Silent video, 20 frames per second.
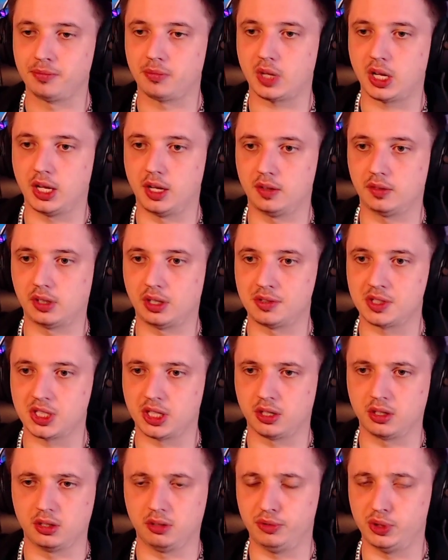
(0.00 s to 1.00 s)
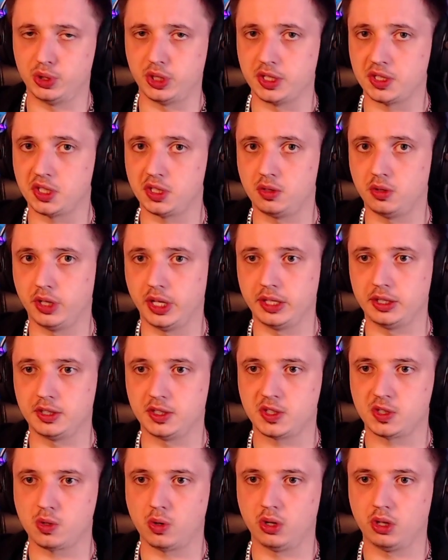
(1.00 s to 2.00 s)
and I've started a few days ago, and
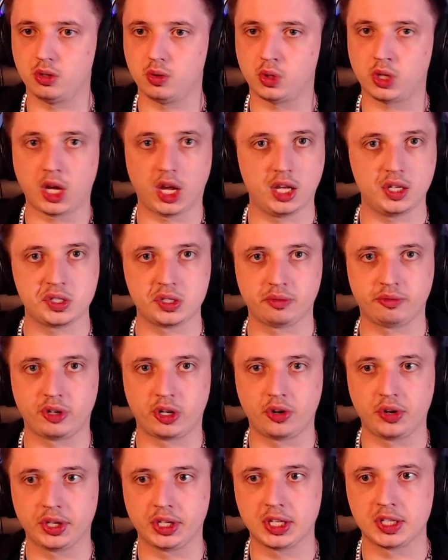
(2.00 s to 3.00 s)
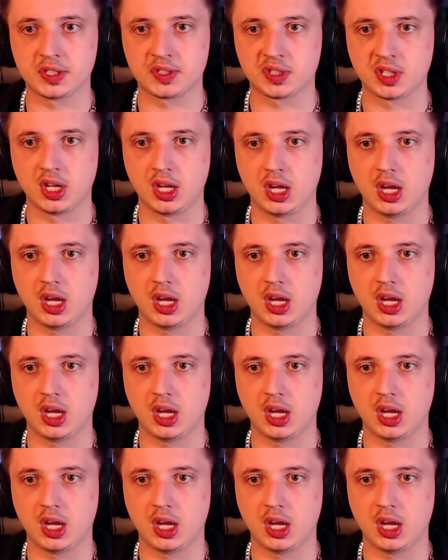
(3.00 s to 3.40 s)
it's going okay so far, I guess.